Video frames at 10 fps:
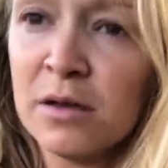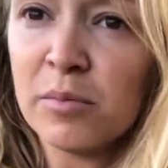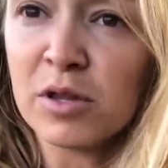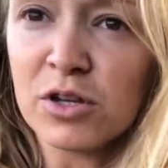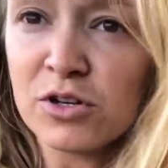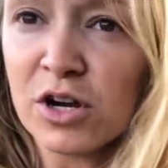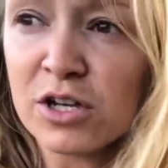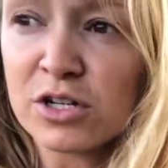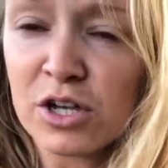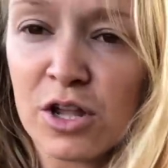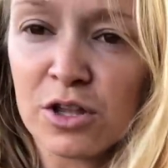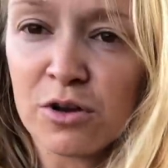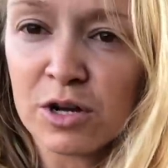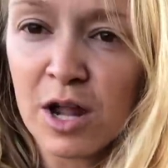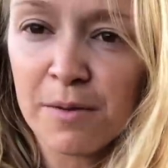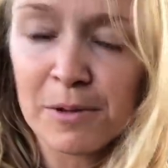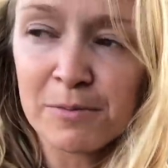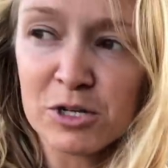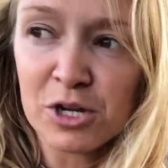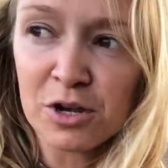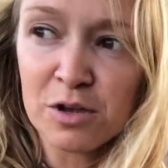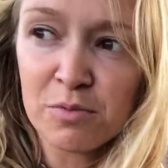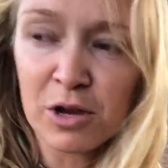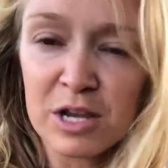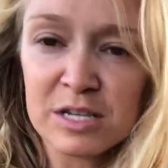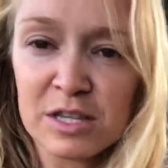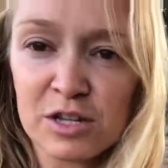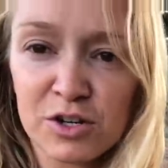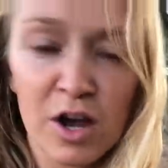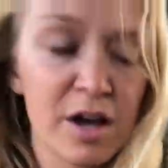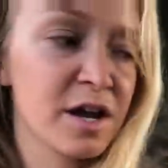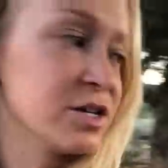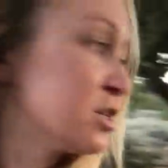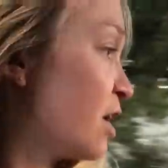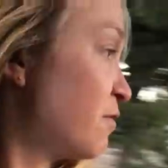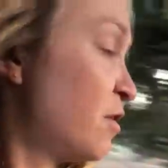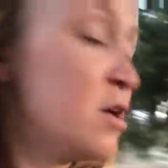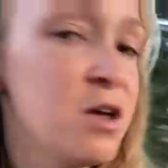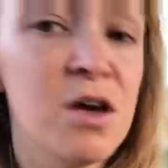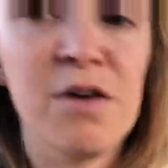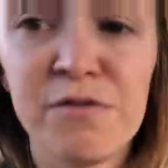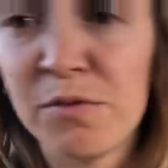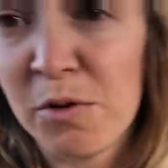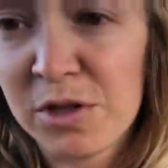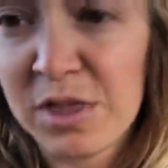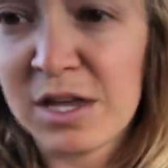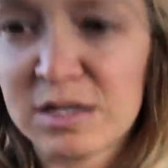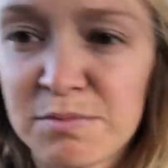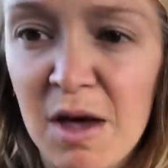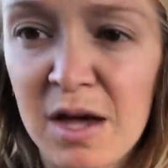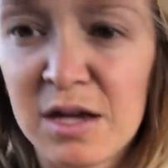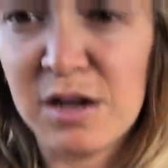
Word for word: but the trailer's all loaded up. Let me show you, Brookie's in the truck. I just have a few more things back